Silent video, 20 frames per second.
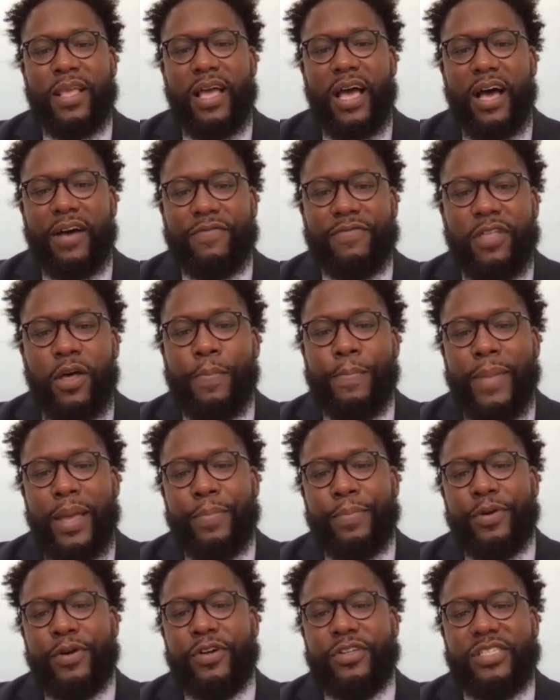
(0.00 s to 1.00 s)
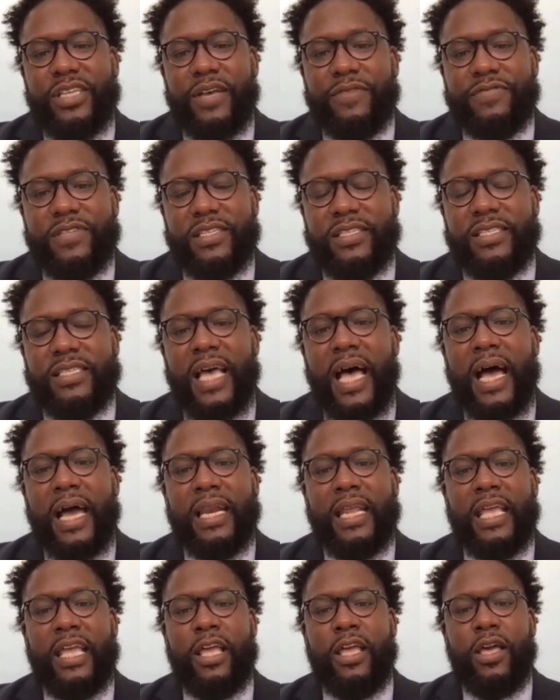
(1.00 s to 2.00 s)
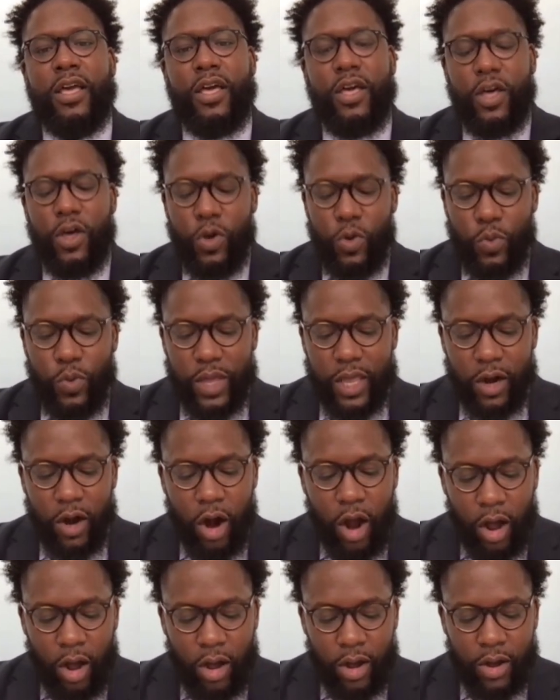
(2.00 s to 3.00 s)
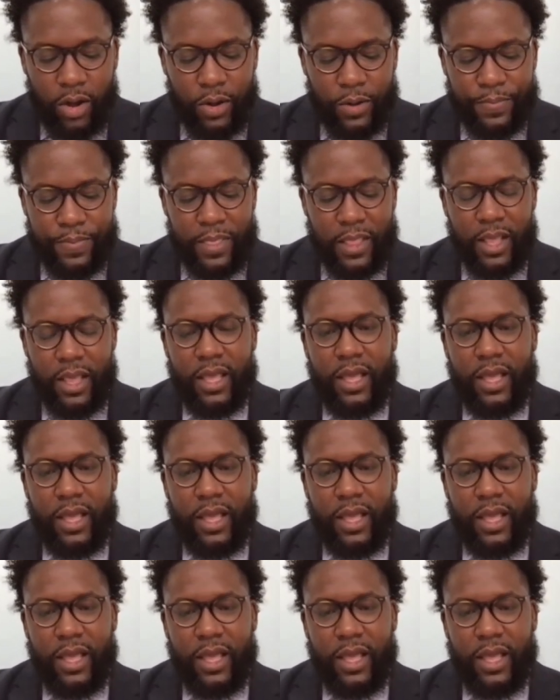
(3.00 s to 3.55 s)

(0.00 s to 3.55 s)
of the members of society who we are all